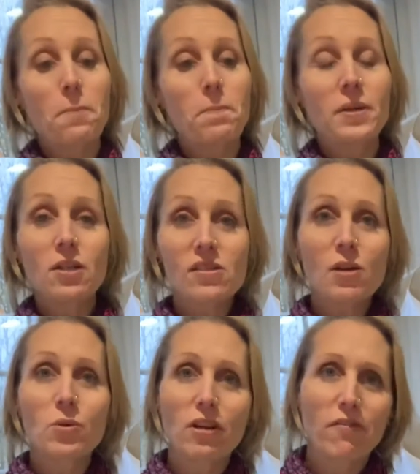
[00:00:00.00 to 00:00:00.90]
because I
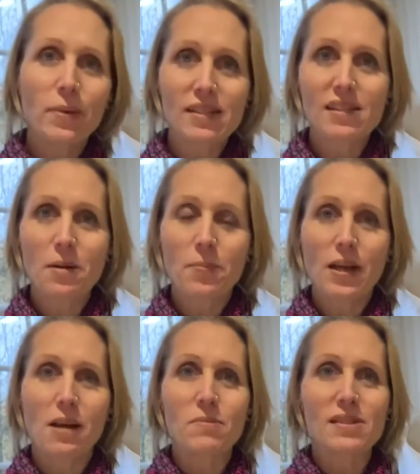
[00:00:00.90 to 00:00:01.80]
would have mixed up
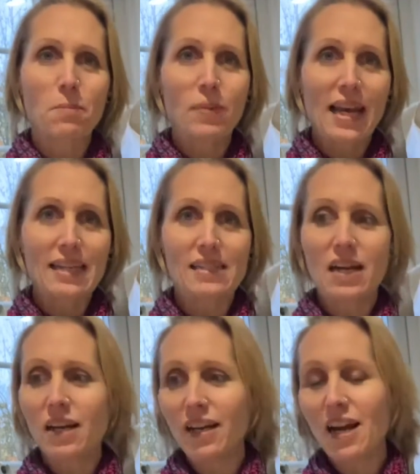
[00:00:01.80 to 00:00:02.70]
some black
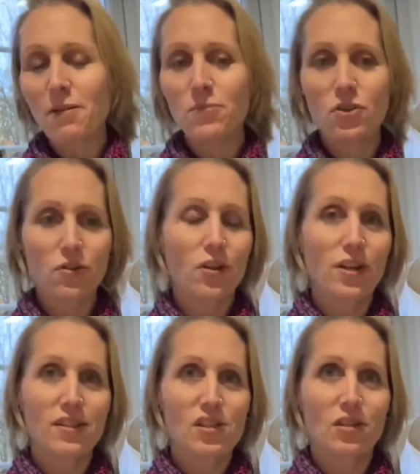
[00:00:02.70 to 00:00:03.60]
dye, I'm not
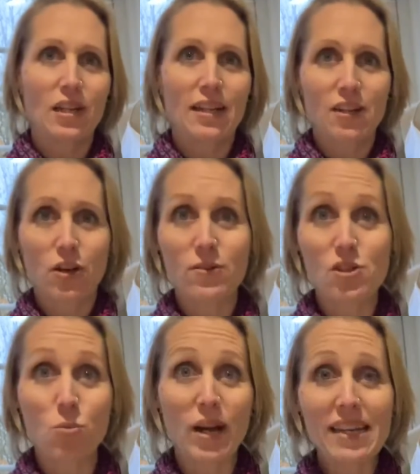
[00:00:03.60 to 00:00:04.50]
going to let it go to
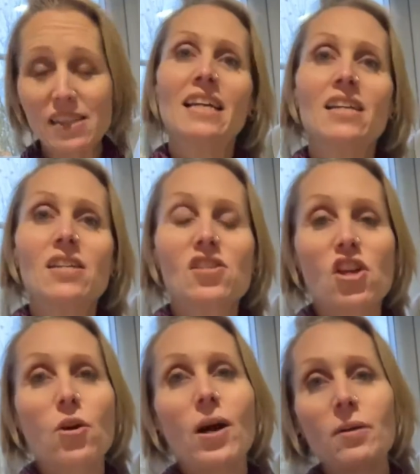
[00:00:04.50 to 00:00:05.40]
waste. So
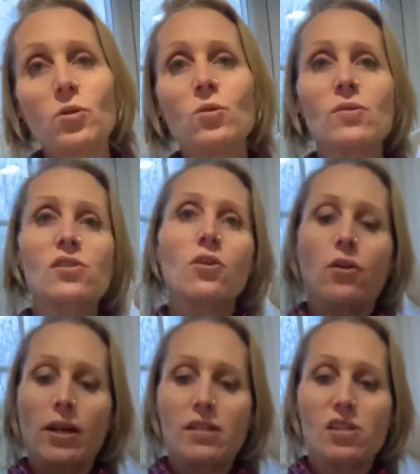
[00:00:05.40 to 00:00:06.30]
I'm also
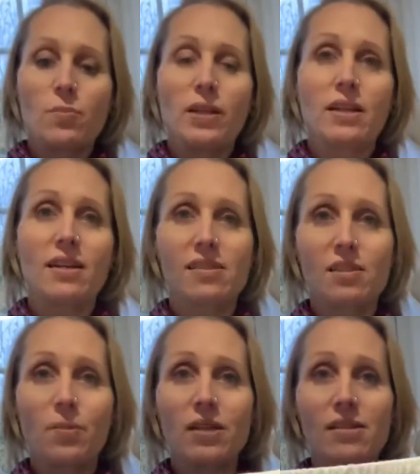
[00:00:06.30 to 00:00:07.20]
going to be
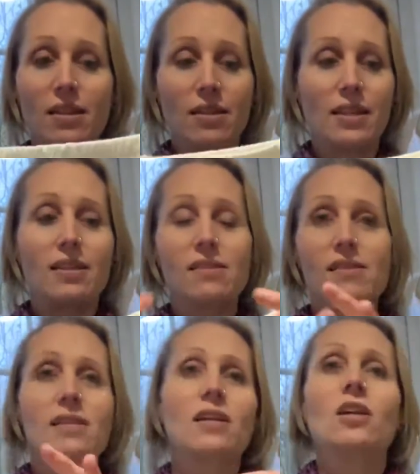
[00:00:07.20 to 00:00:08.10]
customizing
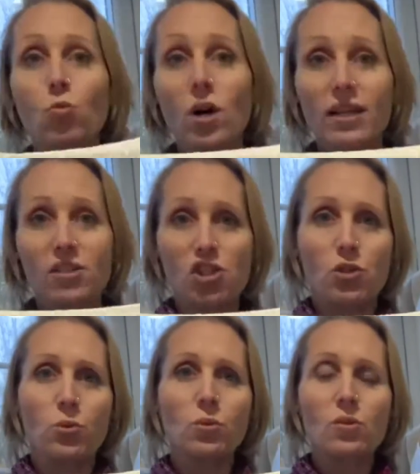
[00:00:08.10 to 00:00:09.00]
these white
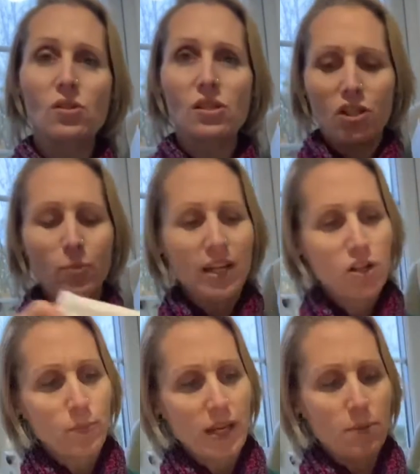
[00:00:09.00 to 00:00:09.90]
shorts. You may
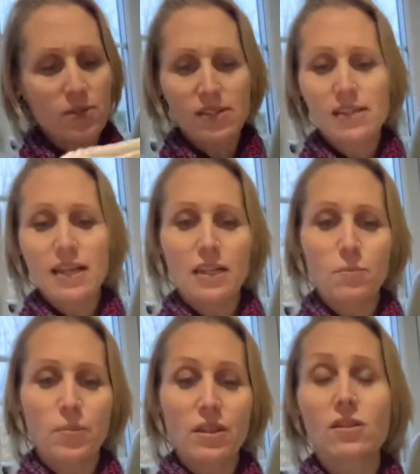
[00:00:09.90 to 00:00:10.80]
not be able to see it,
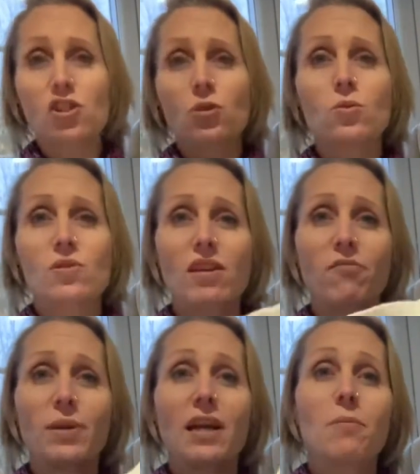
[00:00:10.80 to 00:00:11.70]
but the shorts have
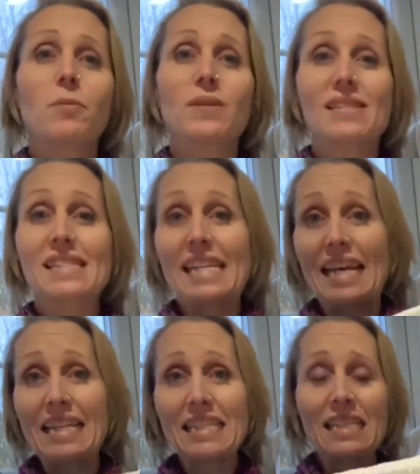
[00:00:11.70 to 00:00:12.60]
become a bit
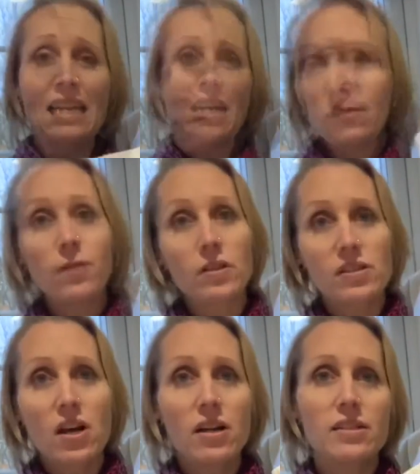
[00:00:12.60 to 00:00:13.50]
stained. And for the
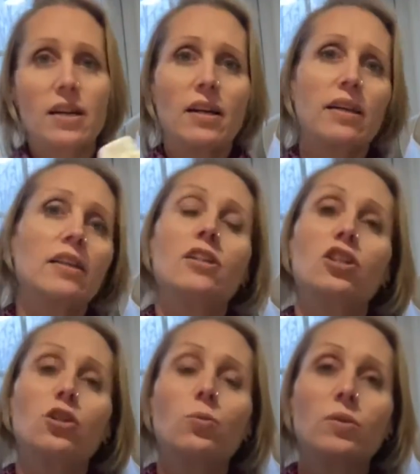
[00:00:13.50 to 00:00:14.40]
tie-dye,
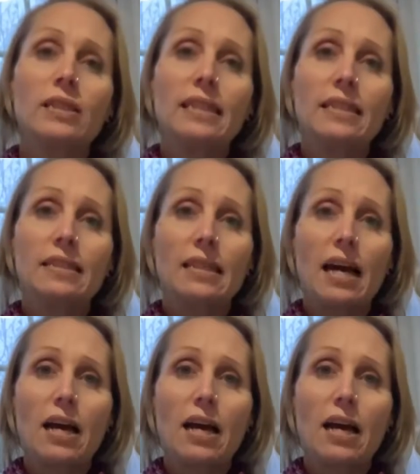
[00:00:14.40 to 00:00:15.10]
you will need